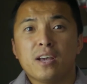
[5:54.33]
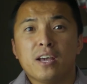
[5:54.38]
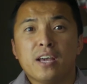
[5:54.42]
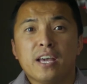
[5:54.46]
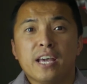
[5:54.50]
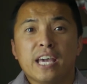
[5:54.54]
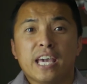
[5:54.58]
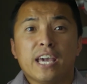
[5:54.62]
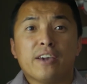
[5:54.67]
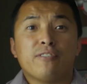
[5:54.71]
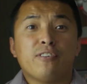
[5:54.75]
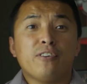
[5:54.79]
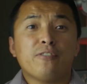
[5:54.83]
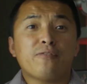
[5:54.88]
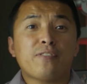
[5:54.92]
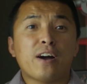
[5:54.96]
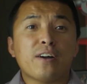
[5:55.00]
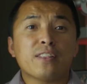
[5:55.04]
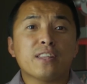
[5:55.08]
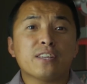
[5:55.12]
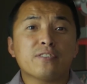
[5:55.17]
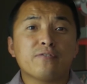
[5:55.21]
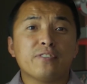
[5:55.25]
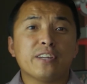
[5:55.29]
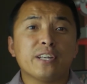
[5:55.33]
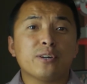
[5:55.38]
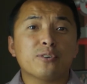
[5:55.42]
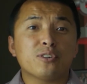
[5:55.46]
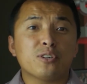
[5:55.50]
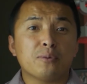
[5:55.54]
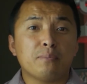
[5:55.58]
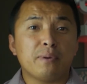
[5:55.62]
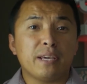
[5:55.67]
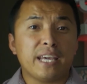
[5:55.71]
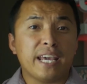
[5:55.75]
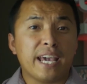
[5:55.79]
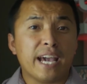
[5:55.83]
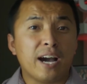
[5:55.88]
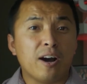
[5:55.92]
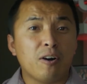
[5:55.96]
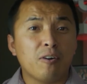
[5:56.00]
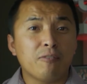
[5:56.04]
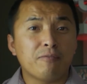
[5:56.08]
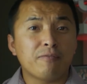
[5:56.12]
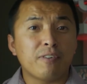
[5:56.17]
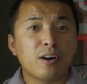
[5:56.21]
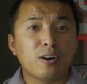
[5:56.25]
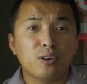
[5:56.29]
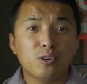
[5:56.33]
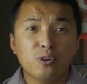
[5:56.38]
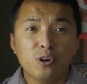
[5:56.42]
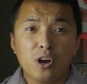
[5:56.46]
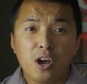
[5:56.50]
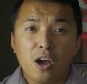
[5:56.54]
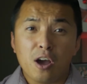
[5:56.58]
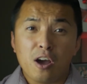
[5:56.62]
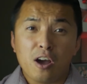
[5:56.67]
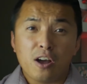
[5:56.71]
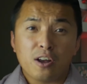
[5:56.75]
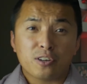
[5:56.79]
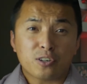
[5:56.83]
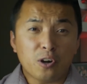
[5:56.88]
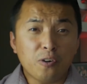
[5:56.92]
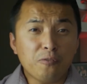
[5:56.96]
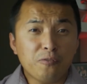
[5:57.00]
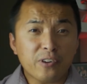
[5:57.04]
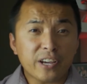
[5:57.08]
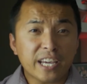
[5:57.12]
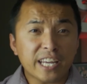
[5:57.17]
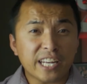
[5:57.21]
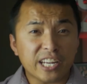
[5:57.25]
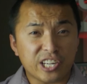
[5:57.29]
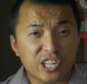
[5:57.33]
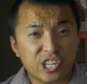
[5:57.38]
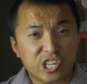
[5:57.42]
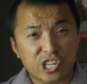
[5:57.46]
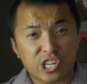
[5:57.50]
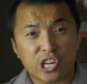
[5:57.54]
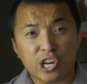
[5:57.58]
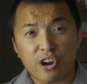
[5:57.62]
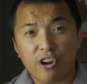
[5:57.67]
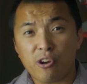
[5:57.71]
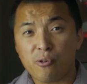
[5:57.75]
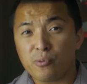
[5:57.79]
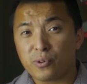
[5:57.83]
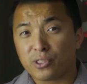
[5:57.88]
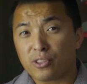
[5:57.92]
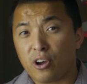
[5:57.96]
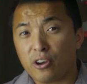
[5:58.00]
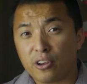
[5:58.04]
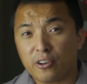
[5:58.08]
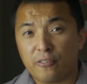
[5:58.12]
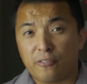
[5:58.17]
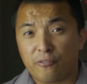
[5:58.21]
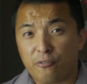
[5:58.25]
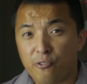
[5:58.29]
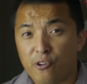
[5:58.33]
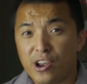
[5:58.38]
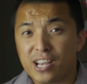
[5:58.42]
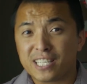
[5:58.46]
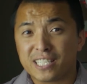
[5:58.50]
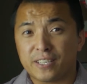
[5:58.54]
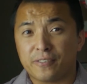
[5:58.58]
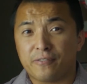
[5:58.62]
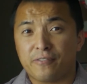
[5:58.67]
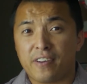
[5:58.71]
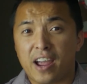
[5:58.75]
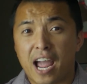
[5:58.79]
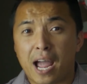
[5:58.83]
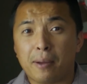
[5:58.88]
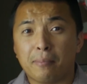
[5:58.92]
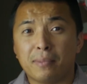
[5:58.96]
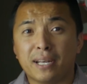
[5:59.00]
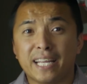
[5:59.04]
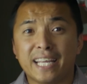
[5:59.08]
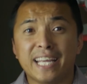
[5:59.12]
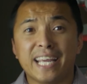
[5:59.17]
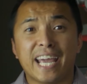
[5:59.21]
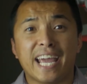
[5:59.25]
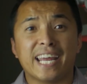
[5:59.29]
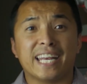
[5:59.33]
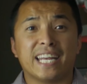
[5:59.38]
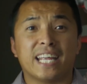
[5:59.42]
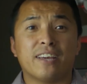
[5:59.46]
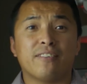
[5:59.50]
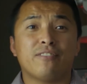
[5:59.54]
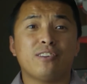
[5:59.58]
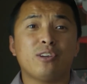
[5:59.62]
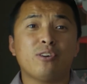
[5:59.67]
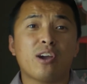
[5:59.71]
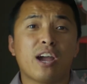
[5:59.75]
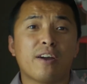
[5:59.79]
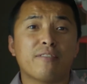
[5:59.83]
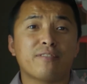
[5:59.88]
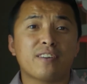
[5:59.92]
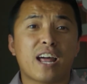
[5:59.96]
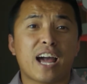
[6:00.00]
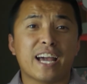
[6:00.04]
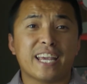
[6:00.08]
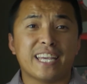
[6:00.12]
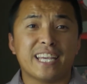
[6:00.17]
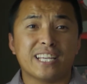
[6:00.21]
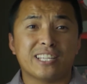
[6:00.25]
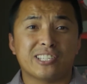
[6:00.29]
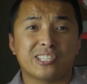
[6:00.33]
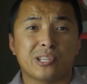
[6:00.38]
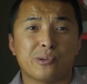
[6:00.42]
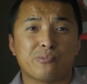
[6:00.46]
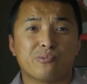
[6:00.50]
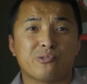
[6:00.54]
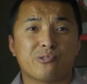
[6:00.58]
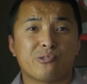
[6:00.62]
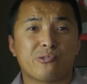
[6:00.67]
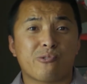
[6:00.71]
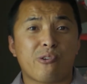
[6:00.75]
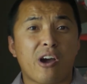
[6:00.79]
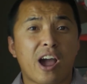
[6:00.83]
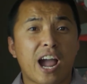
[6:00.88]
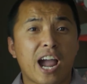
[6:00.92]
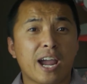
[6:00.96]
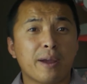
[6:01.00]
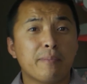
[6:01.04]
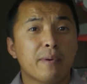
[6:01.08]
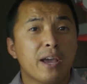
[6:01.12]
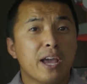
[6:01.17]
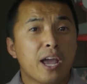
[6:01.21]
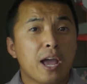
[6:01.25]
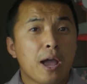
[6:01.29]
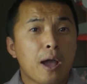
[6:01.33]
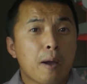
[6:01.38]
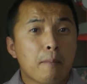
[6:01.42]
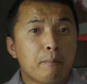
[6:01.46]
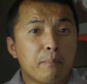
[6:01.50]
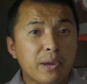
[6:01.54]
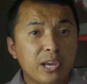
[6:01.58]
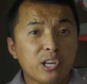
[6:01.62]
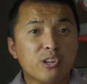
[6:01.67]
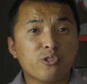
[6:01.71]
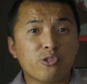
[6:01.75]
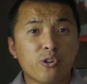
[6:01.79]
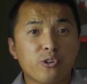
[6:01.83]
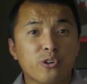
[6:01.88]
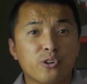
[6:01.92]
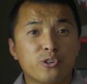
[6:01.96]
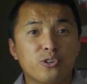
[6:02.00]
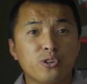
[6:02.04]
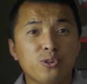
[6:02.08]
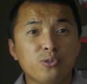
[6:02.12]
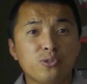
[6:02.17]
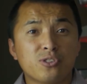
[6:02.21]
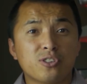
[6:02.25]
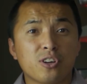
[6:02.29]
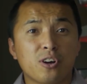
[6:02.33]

If you found this video to be helpful, don't forget to share it with all your friends and family. And if you have not yet subscribed, be sure to do so,